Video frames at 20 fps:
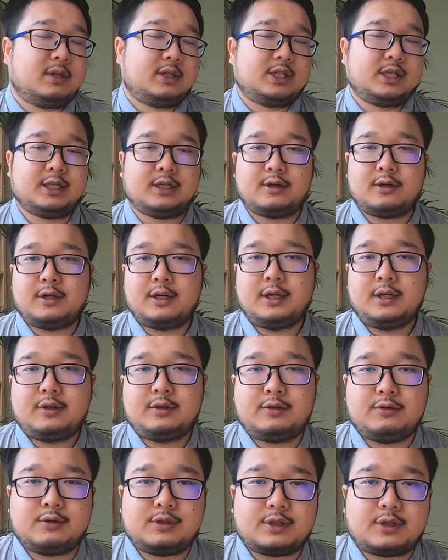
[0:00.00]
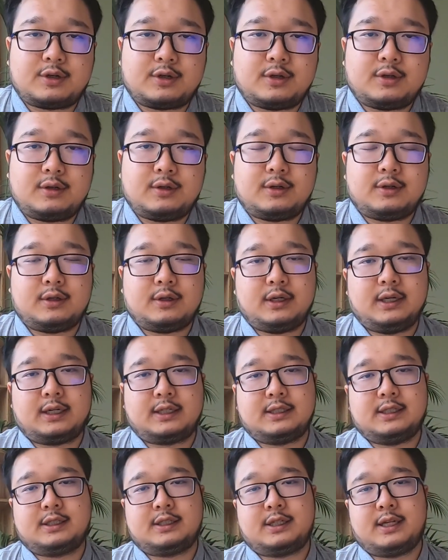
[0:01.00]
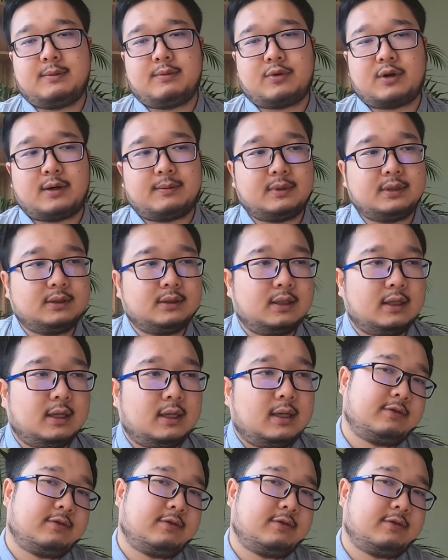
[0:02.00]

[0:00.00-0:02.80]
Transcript: machine learning to their existing problem.